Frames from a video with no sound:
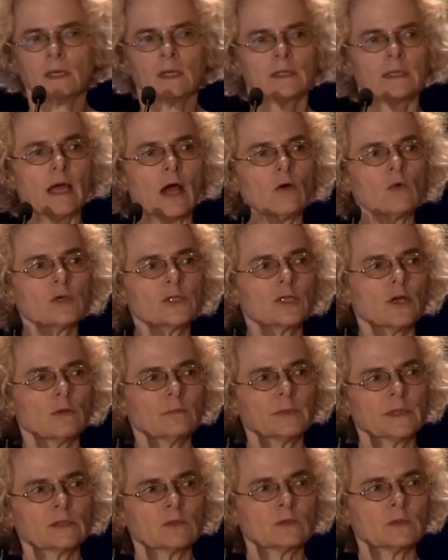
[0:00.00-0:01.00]
Now we
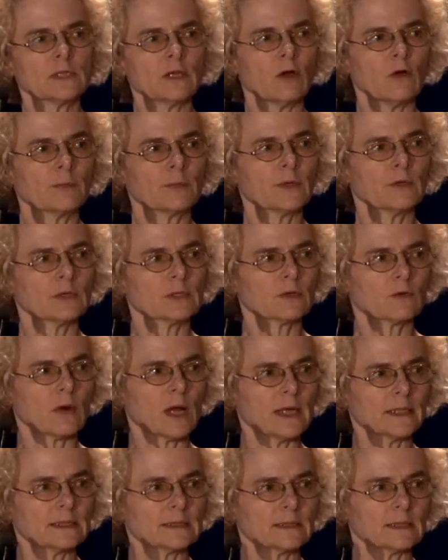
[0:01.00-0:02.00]
jump into the opioid
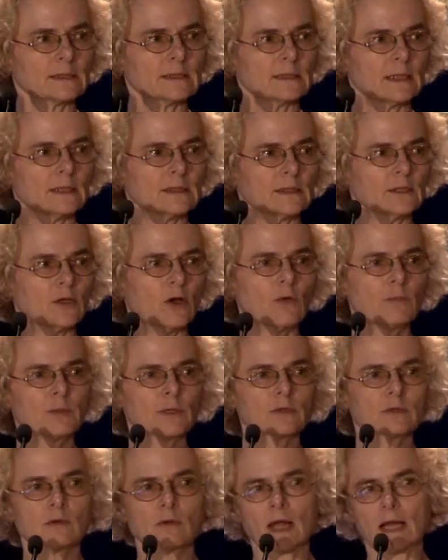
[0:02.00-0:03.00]
crisis. And the
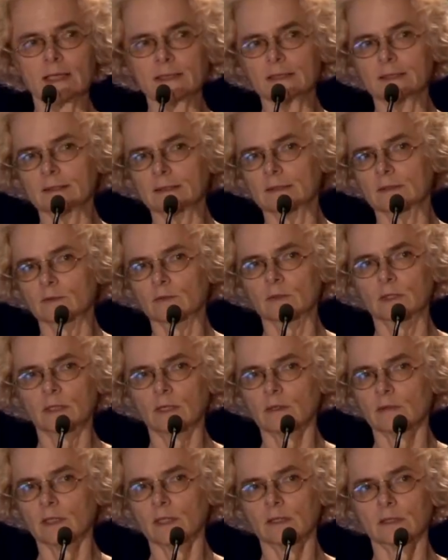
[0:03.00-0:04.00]
opioid crisis, you
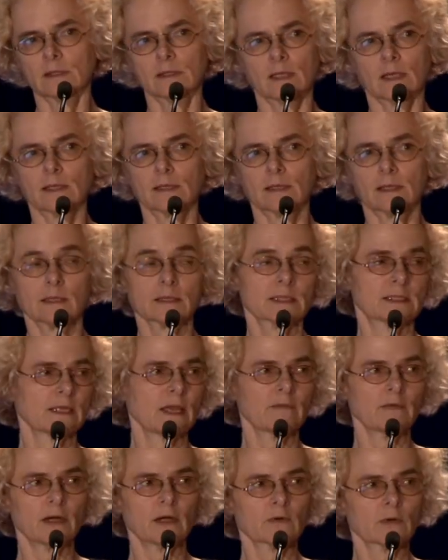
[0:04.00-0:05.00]
hear it, there are
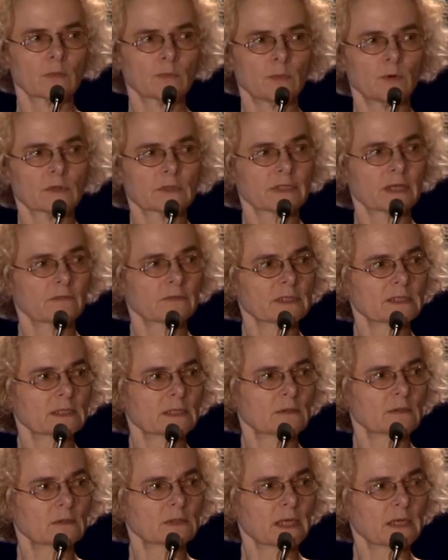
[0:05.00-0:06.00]
several reports every
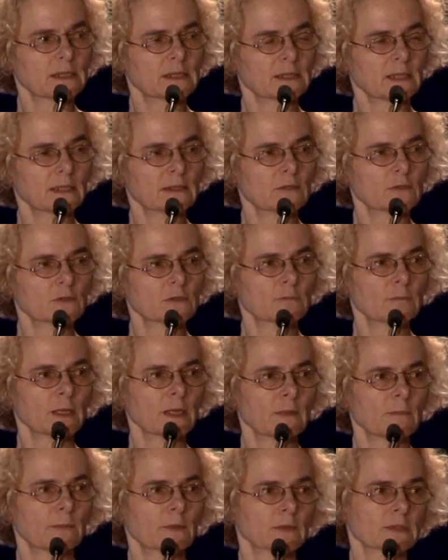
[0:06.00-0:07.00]
single day in the
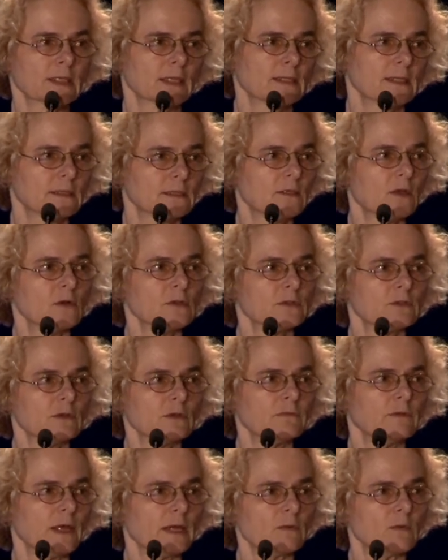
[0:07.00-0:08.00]
newspapers, and it does
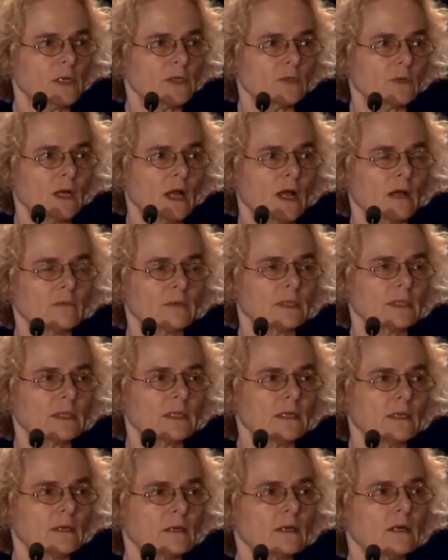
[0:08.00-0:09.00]
reflect what you have in
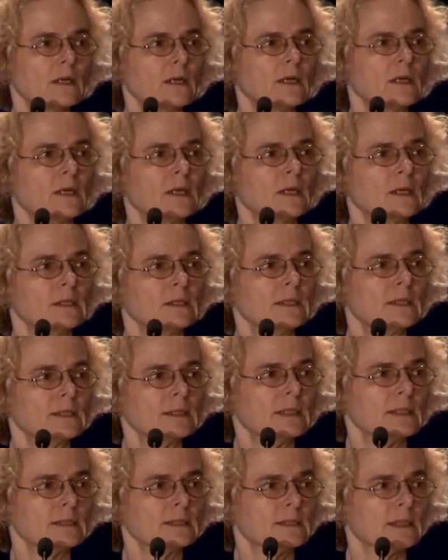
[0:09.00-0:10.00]
here.
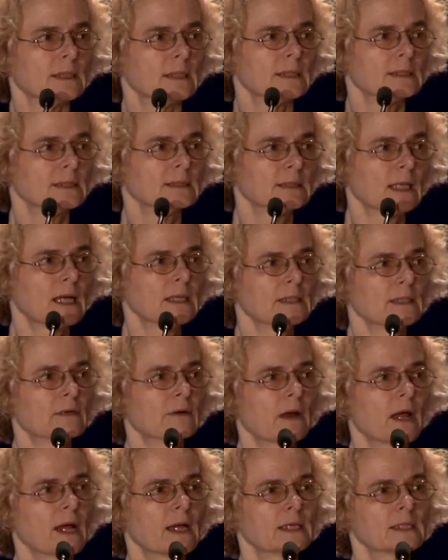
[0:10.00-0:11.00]
This is the
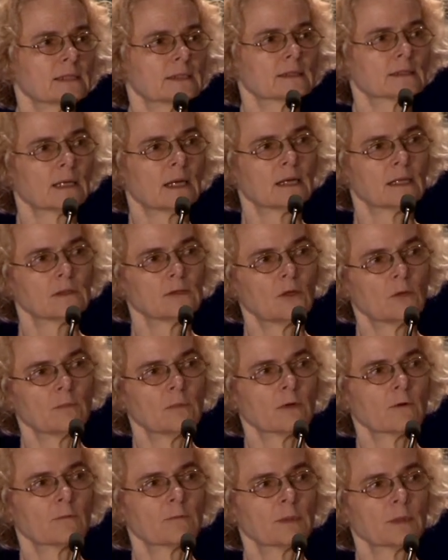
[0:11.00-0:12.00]
standardized
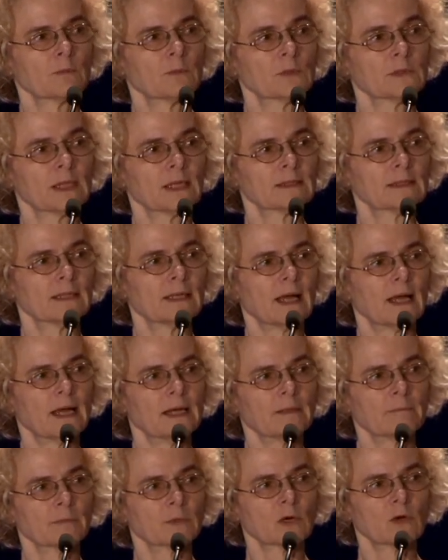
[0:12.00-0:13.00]
number of people that
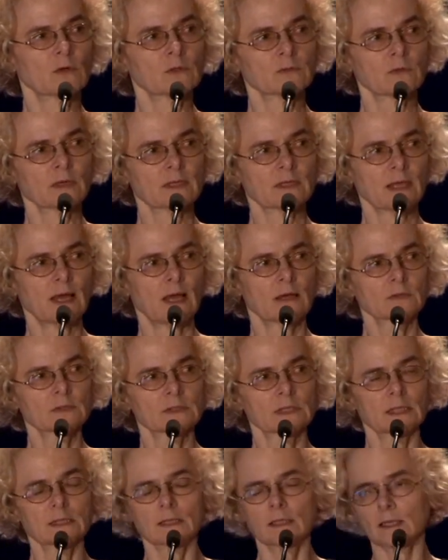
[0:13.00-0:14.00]
die per
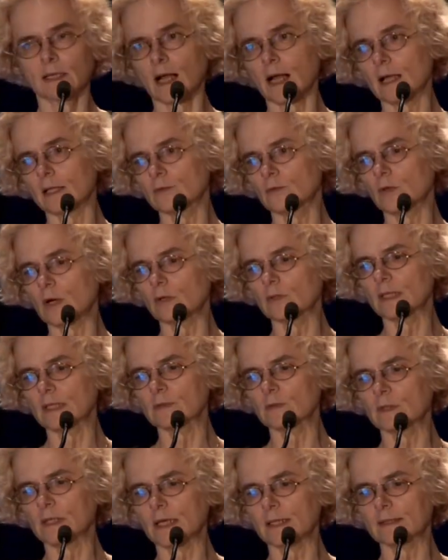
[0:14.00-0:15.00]
100,000 throughout the
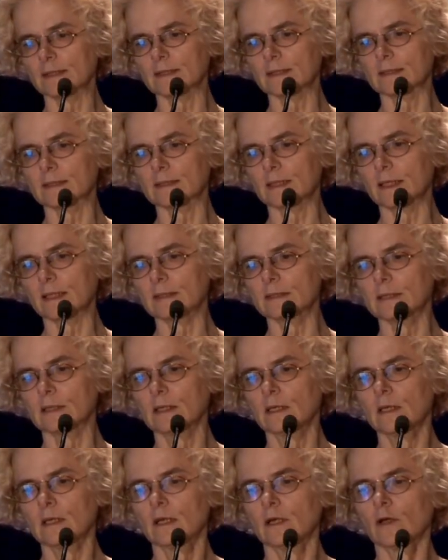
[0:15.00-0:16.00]
United States.
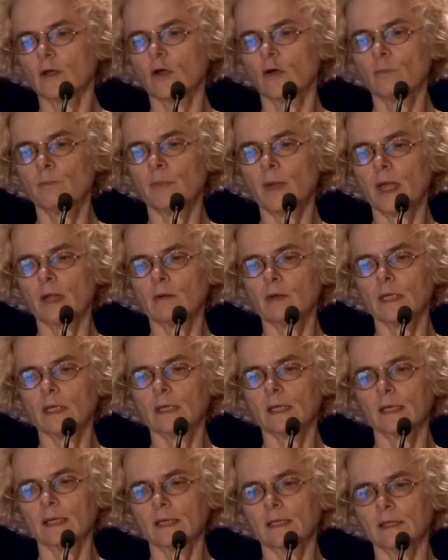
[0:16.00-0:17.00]

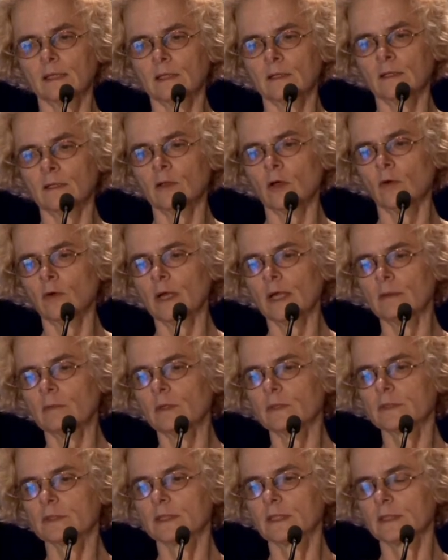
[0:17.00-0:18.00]
Comparing in low
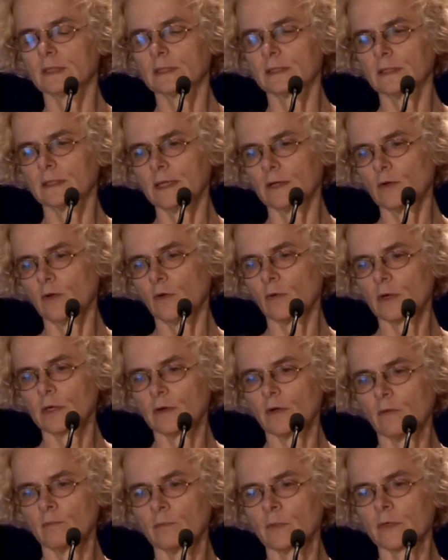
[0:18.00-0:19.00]
levels, the lower
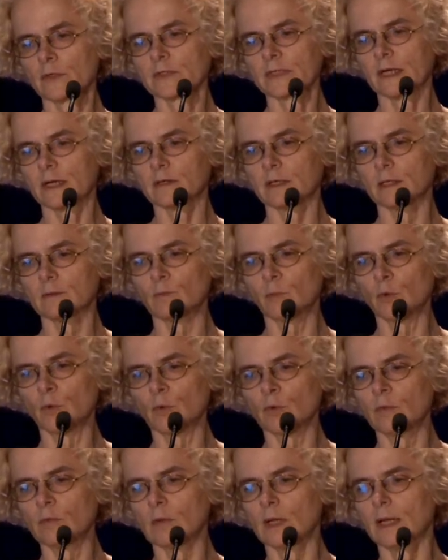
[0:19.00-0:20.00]
numbers are in
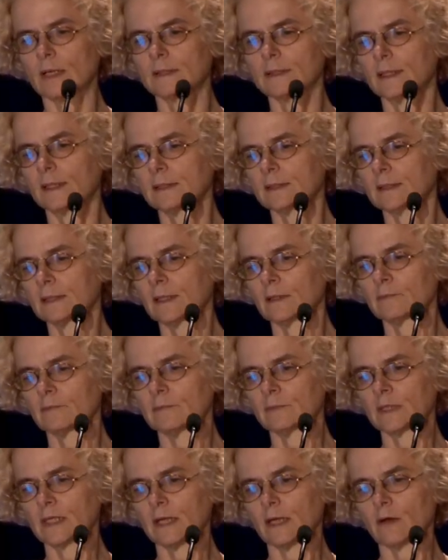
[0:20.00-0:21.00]
blue, and then
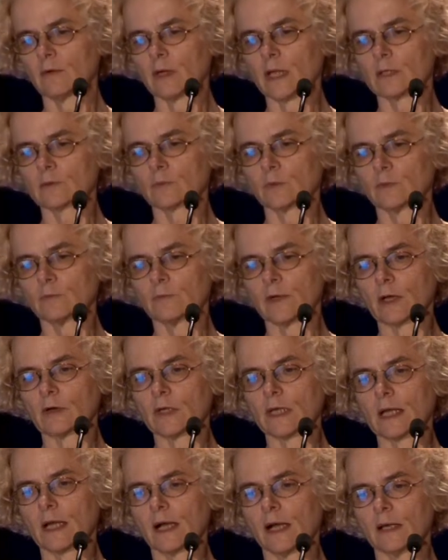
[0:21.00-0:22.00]
the areas with
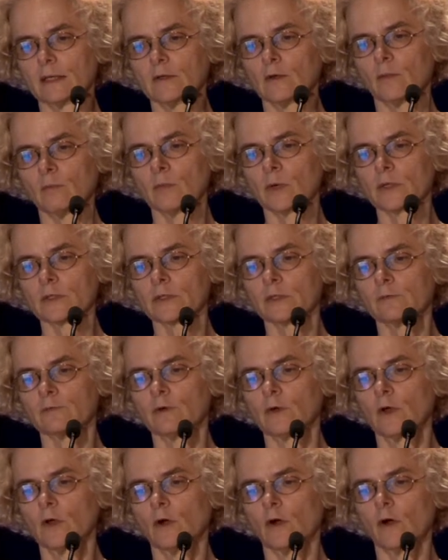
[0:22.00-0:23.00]
very high numbers
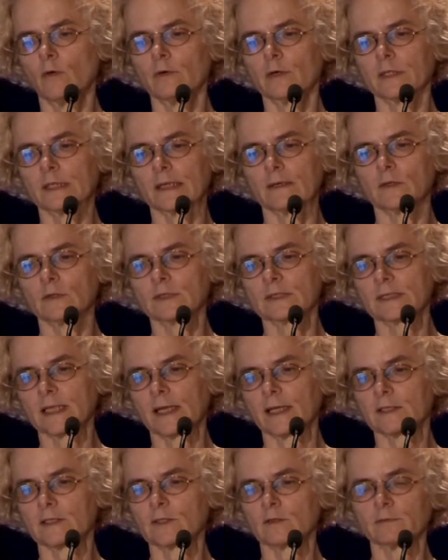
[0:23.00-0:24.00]
of overdose
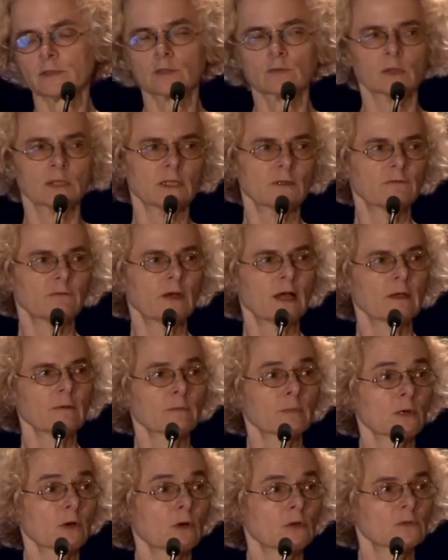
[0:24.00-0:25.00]
deaths, over
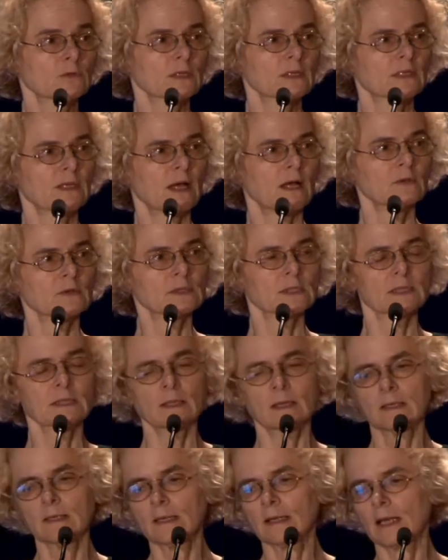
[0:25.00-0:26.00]
25 per
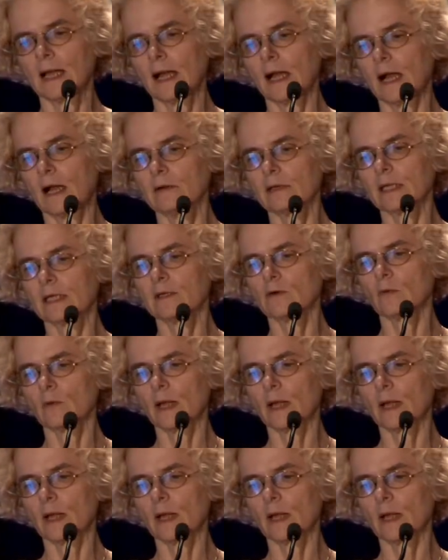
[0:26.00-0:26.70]
100,000, are in